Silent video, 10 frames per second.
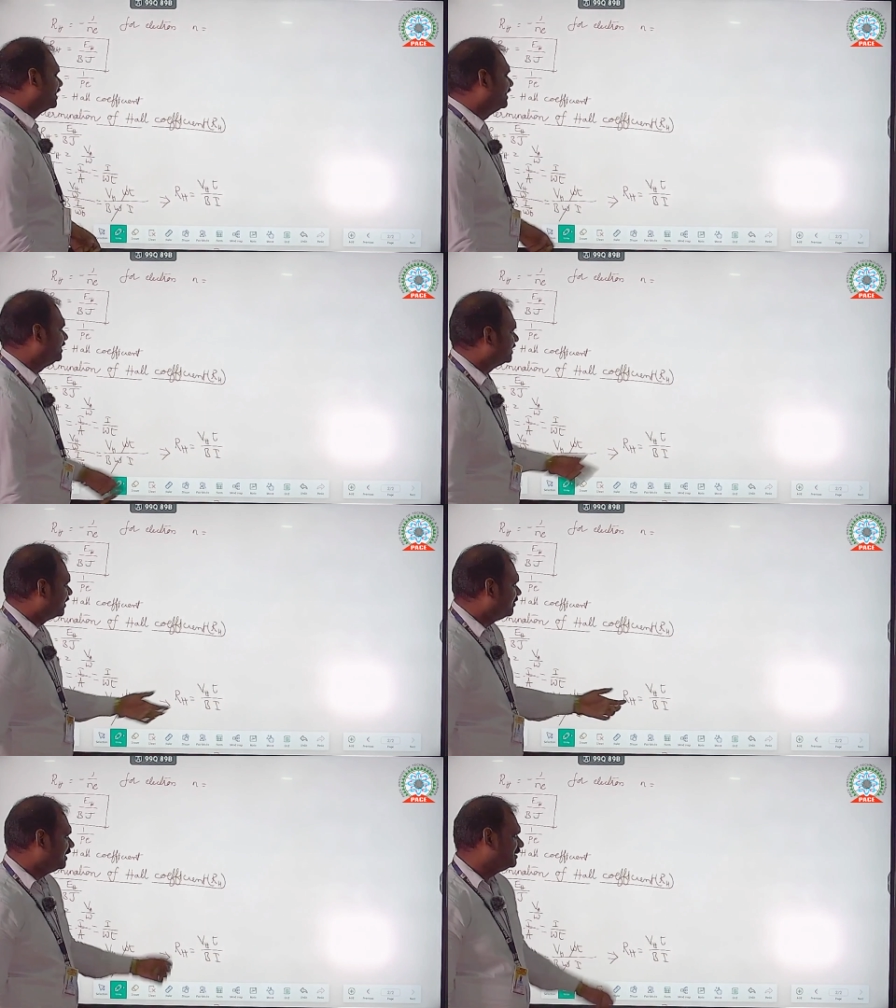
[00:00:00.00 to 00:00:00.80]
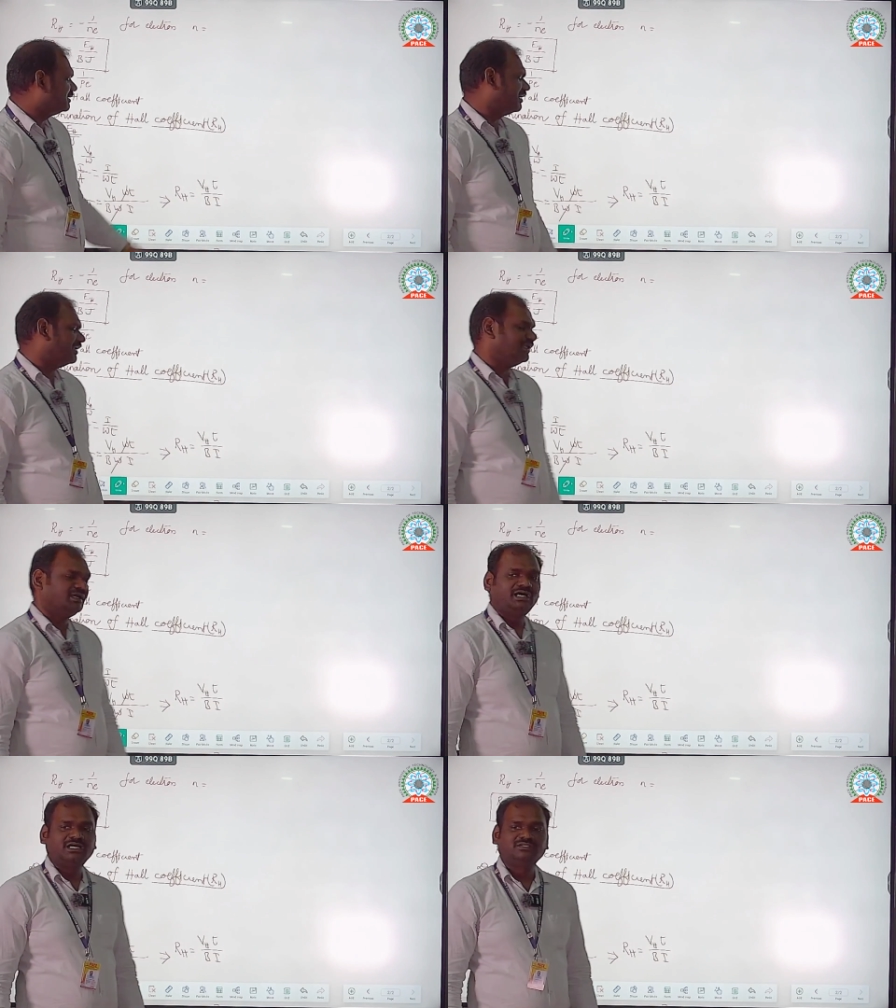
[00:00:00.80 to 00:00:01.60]
determine the
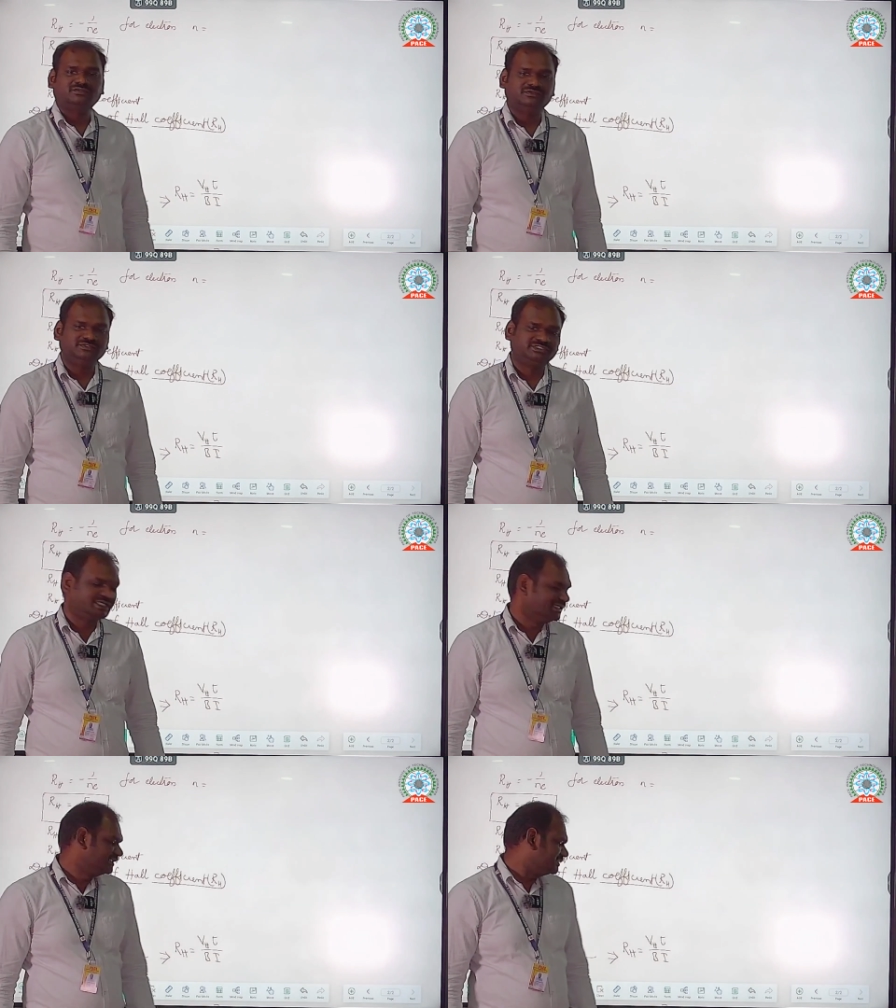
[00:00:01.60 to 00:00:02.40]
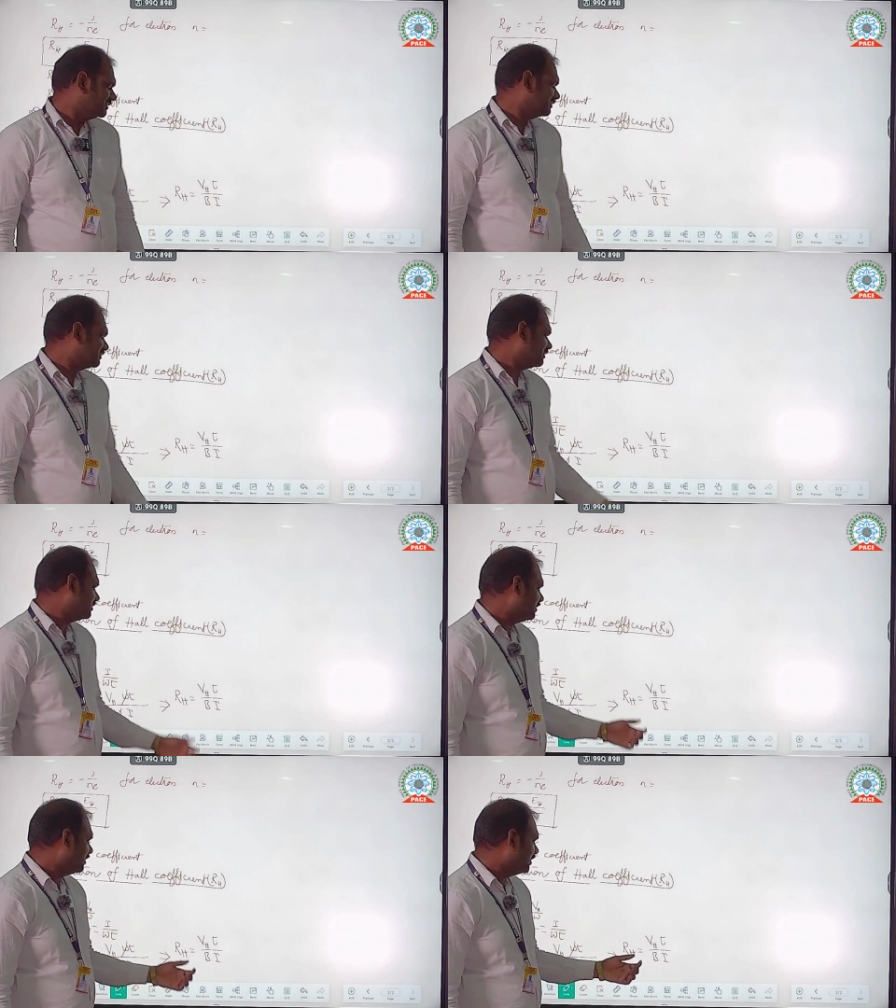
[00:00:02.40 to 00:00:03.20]
Hall quotient.
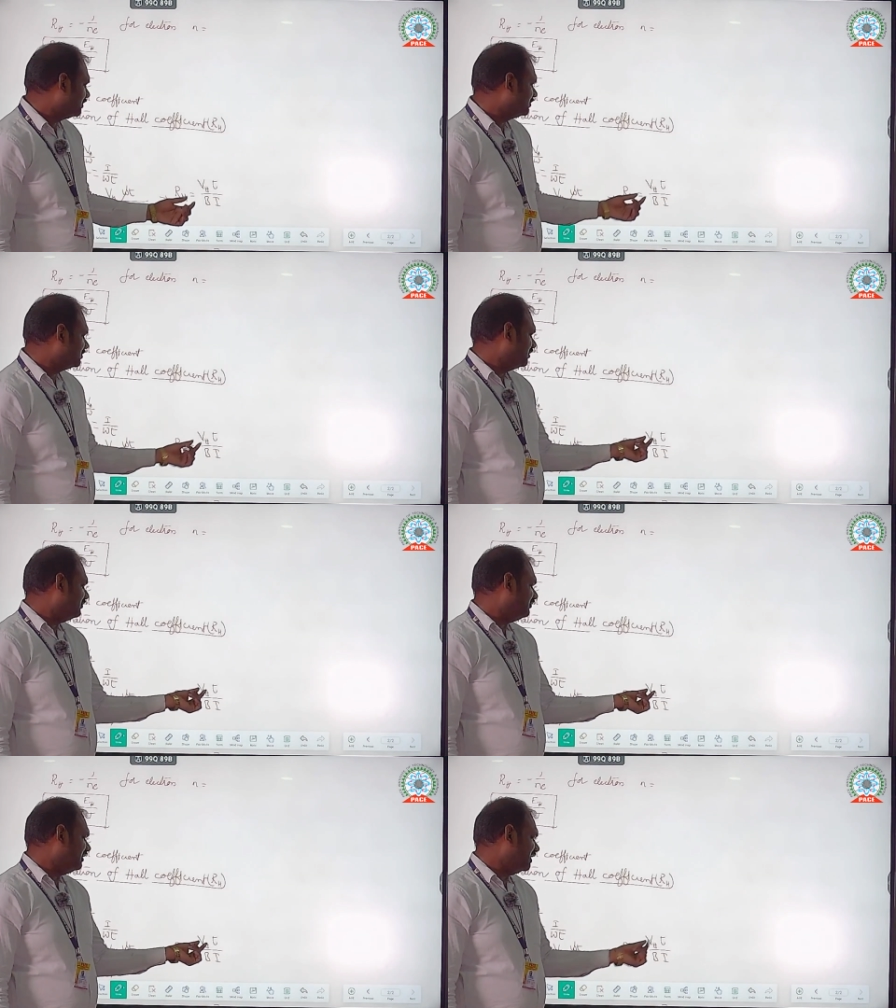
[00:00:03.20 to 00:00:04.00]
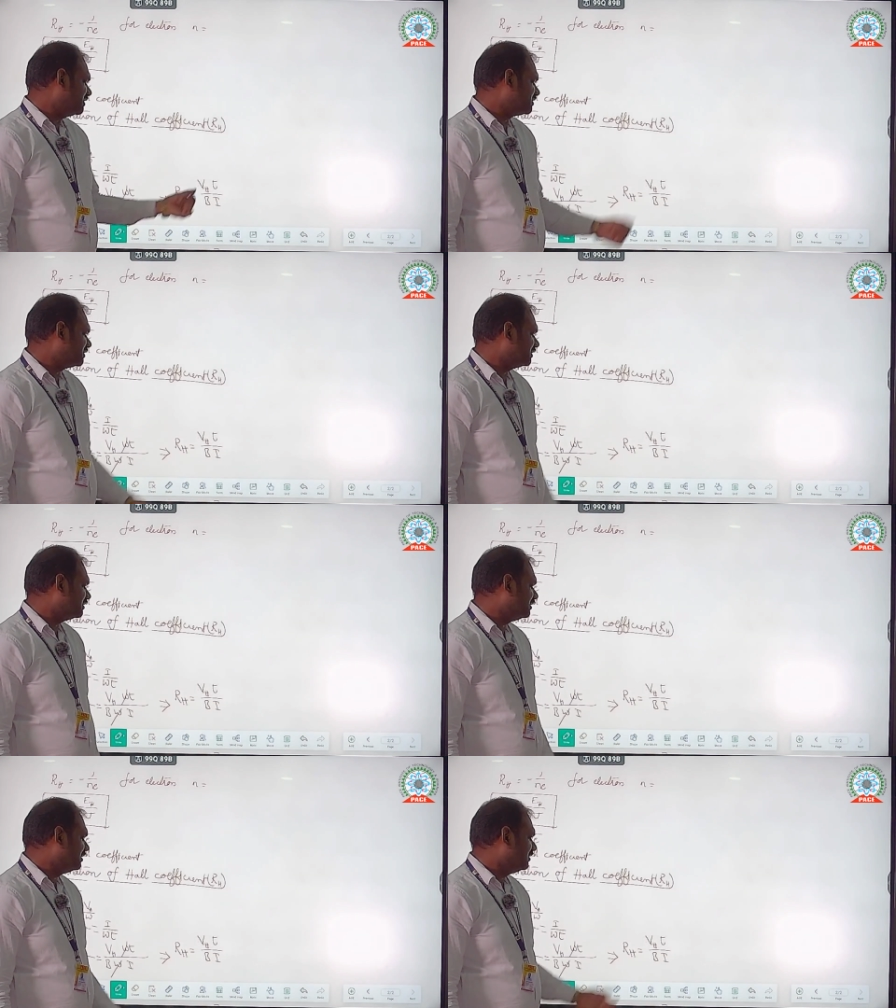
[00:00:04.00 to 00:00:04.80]
How? VH
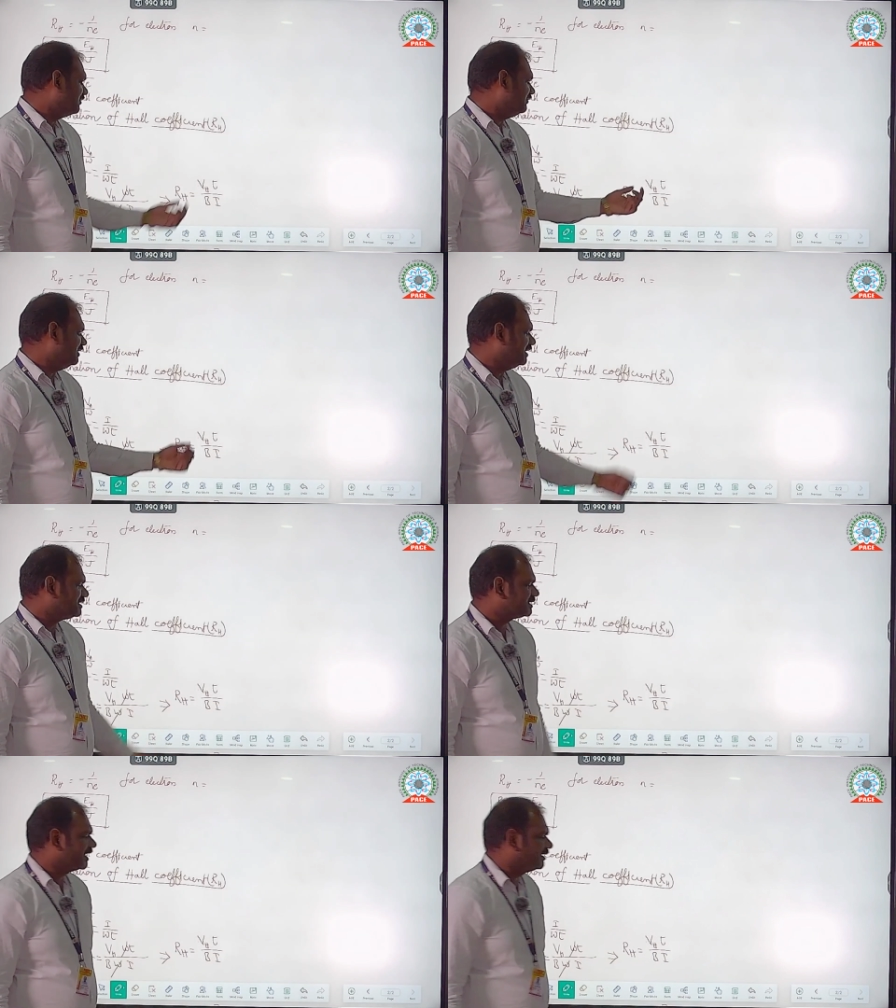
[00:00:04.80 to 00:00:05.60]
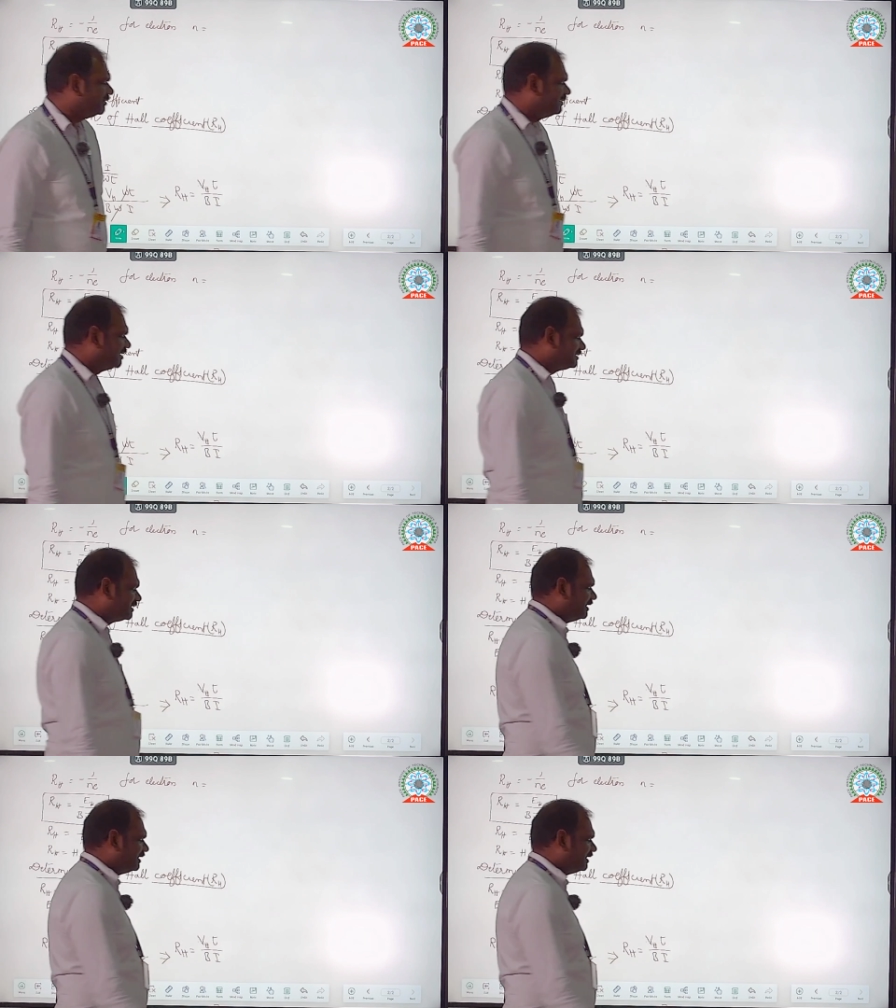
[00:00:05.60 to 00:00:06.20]
can be measured